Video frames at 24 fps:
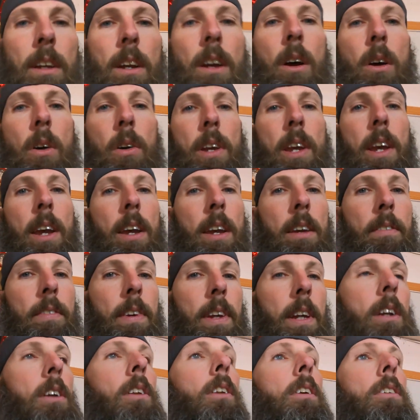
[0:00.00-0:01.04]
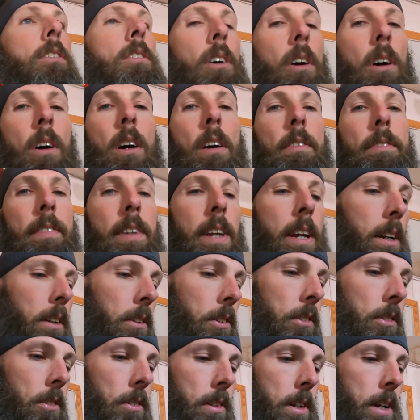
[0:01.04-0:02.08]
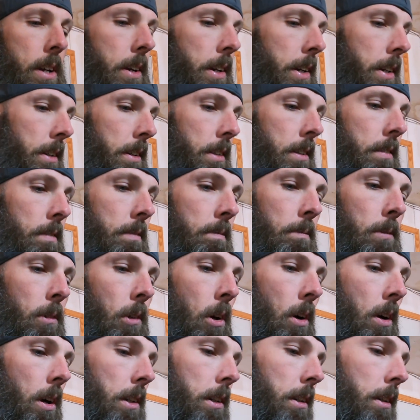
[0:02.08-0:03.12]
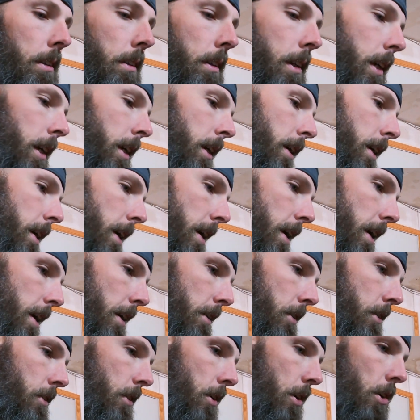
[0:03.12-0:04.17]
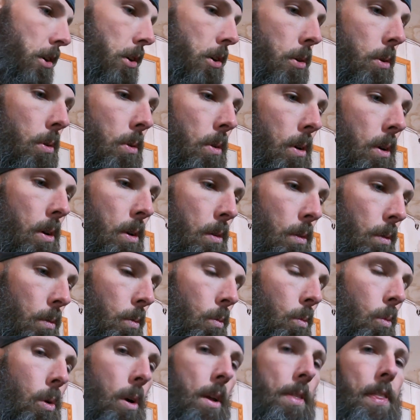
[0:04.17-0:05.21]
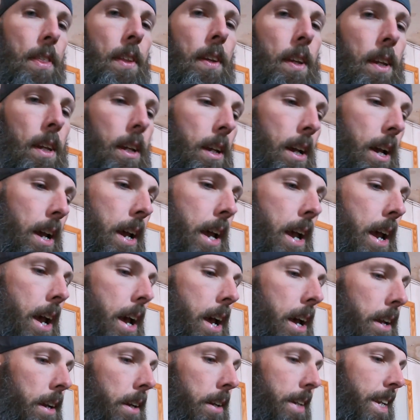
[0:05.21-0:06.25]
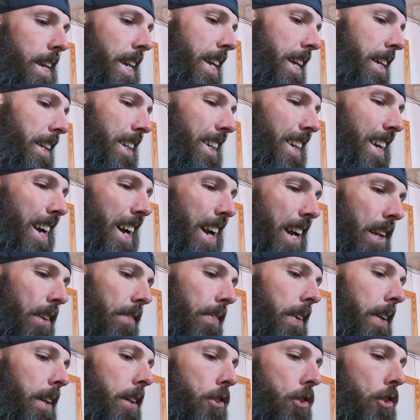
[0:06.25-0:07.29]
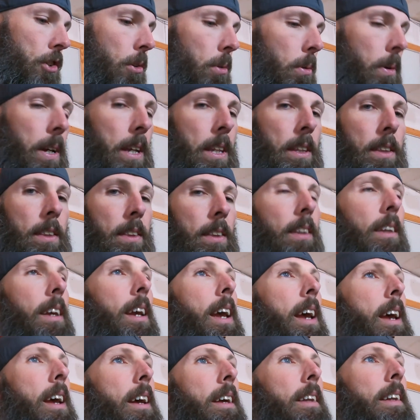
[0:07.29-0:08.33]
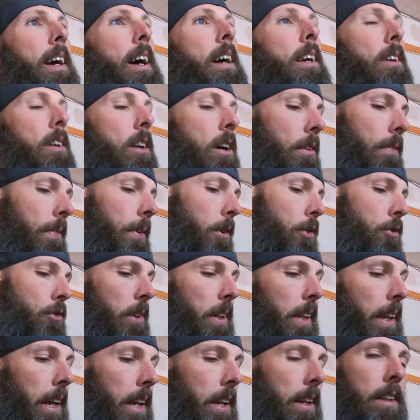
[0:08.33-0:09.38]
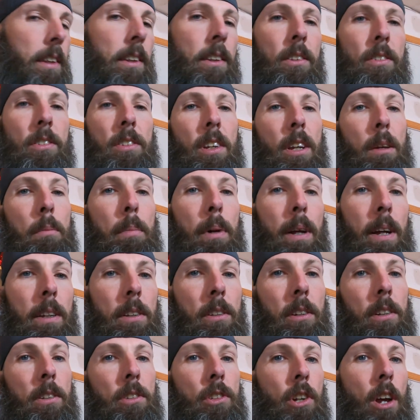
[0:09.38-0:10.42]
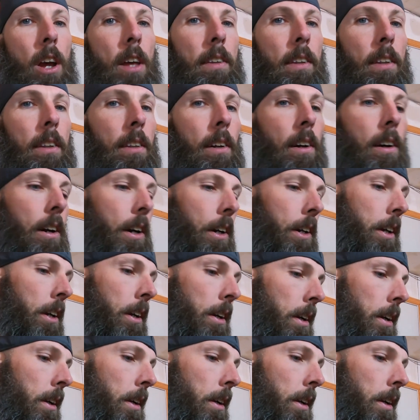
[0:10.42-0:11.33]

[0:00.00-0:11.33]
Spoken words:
Okay, vehicle is off now, so now I could talk. So one thing I had kind of an issue with, and I don't know if it was related to this thing, but I took a shot in the dark.